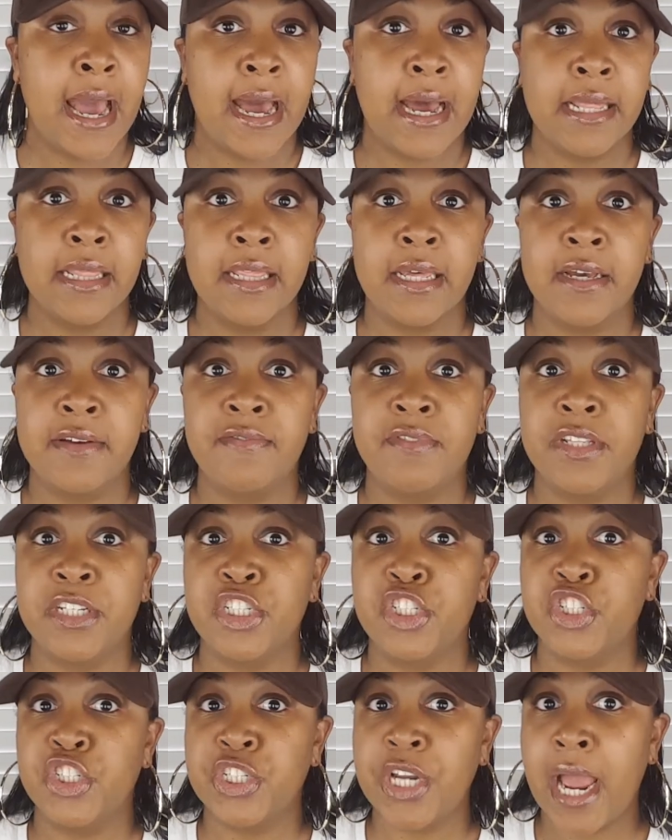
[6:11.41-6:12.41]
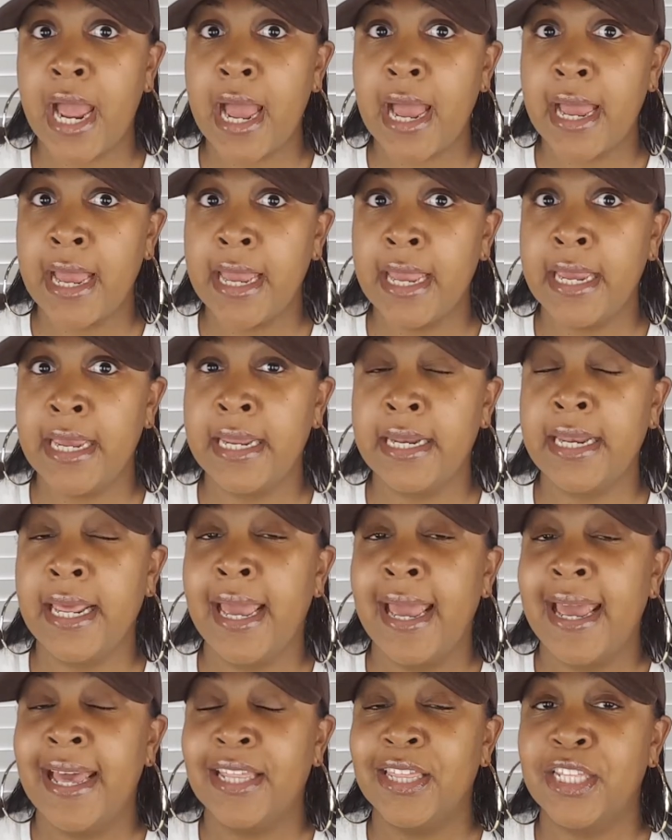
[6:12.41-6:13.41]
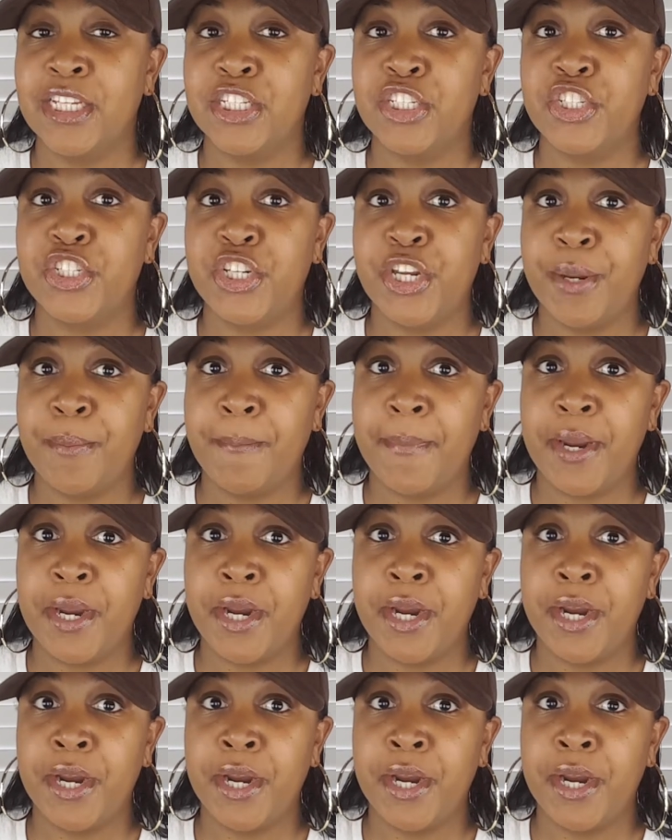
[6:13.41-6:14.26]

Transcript: I love the shine, the shimmer,